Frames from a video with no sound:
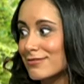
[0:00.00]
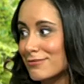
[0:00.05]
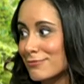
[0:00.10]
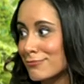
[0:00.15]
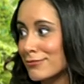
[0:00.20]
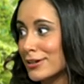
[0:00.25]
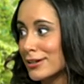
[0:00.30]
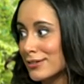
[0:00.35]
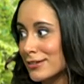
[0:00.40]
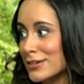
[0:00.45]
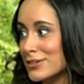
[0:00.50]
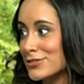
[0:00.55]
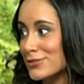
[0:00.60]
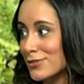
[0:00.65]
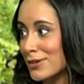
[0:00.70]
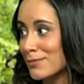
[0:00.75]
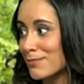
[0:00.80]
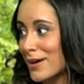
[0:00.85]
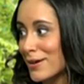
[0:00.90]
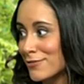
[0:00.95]
really
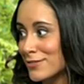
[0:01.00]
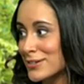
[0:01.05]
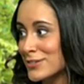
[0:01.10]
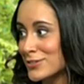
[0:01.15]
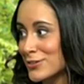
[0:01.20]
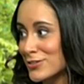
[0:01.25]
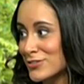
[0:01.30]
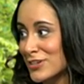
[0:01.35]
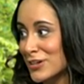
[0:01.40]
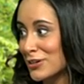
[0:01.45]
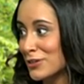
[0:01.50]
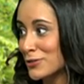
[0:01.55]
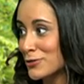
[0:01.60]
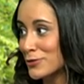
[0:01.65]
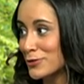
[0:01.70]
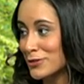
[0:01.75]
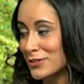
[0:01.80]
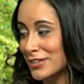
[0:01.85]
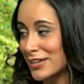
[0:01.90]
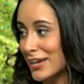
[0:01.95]
doing my research and
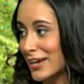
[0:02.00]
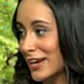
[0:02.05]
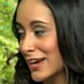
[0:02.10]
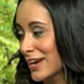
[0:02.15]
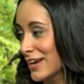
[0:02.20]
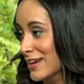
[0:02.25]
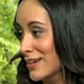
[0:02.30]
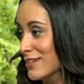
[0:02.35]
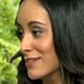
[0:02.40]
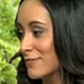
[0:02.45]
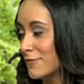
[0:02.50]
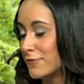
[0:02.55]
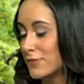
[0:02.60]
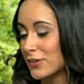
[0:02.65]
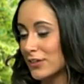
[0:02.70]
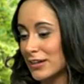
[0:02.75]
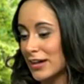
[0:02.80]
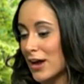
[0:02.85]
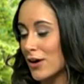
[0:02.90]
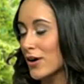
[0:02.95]
Googling and
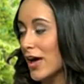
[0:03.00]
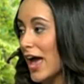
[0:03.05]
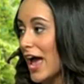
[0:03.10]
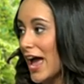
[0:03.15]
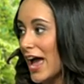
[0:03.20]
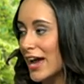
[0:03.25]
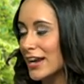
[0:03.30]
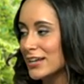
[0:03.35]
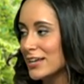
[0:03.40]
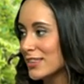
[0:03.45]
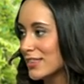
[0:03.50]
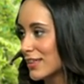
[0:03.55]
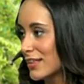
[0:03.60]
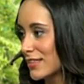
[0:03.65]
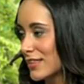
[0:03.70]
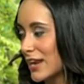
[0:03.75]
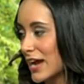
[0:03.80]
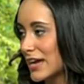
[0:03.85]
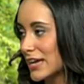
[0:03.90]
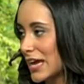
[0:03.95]
filling out anything
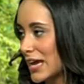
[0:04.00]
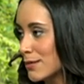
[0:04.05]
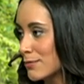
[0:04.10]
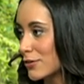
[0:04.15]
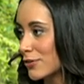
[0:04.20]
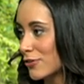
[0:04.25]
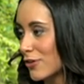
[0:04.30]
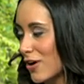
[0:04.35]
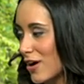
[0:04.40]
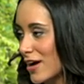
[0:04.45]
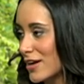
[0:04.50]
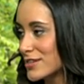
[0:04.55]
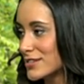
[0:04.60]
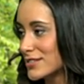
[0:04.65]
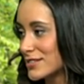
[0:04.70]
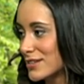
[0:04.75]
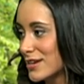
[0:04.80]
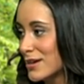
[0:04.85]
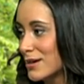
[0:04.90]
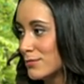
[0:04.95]
that I came
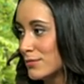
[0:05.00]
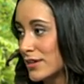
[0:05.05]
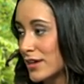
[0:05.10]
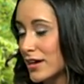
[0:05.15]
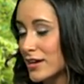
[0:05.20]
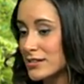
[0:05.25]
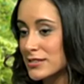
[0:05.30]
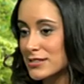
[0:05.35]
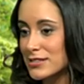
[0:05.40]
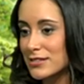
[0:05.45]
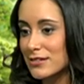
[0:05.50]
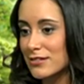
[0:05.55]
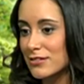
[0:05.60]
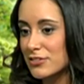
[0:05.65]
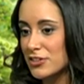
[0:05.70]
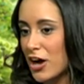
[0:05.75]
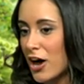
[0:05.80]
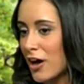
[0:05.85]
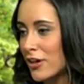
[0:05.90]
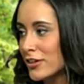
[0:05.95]
across, because
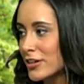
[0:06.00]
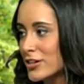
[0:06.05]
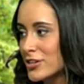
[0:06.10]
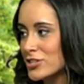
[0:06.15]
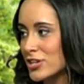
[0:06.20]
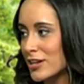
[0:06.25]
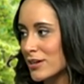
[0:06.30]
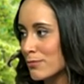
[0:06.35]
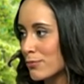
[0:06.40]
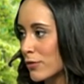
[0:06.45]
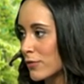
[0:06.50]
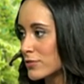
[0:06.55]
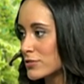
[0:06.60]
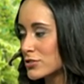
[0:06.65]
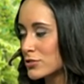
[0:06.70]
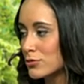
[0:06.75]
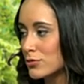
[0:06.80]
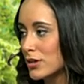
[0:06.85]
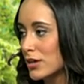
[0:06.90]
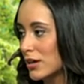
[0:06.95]
college and
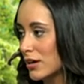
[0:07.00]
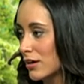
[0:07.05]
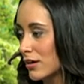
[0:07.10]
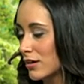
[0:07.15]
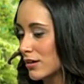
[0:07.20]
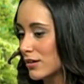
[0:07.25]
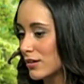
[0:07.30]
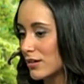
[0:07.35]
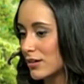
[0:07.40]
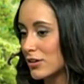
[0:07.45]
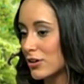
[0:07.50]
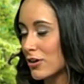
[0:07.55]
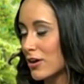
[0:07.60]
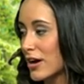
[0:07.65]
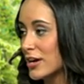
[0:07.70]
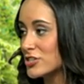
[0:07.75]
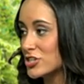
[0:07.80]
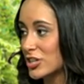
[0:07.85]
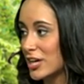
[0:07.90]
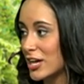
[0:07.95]
pursuing your
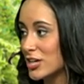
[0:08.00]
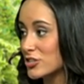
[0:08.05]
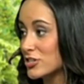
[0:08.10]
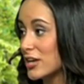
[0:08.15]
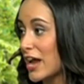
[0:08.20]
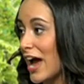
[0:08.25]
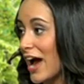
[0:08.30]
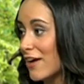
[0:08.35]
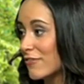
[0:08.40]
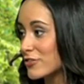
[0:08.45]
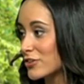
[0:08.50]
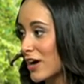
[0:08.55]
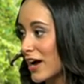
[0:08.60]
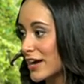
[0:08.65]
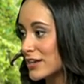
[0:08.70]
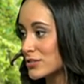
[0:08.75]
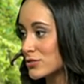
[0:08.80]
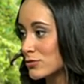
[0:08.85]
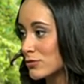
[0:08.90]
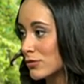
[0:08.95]
education after
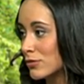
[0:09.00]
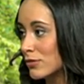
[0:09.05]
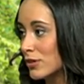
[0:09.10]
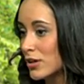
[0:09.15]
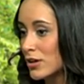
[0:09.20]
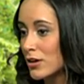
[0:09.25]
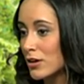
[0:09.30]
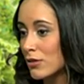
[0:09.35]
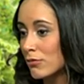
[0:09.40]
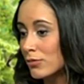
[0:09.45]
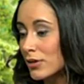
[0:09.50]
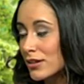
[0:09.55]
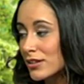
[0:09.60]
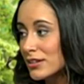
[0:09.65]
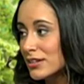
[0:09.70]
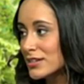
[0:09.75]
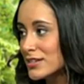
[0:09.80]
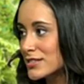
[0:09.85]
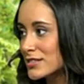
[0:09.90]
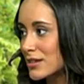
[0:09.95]
high school
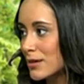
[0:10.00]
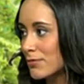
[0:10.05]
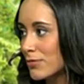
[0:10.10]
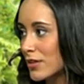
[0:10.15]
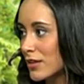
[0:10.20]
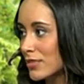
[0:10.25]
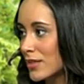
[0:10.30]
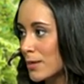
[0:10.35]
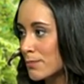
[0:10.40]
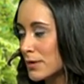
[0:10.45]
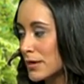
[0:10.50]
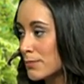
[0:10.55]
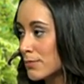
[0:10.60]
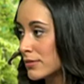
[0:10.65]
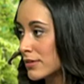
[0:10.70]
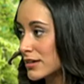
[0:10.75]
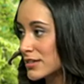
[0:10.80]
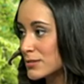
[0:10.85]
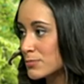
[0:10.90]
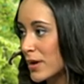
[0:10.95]
really is something that
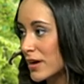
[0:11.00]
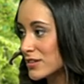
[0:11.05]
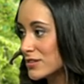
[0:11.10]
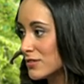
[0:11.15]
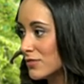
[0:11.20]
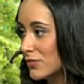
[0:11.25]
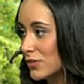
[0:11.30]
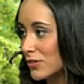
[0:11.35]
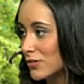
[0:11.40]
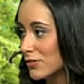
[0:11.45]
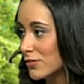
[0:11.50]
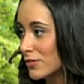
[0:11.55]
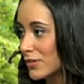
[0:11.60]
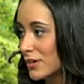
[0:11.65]
people expect of you.